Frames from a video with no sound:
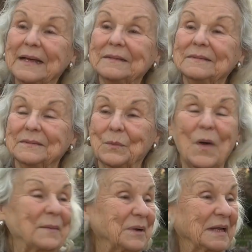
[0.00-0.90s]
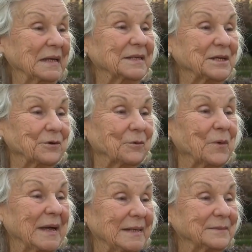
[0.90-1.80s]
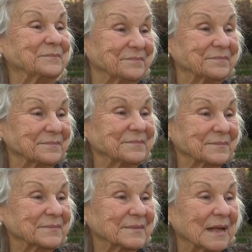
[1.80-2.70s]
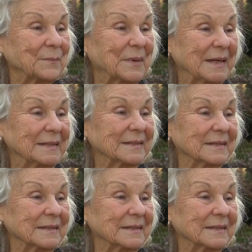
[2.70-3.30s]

to wipe a little tear away. But,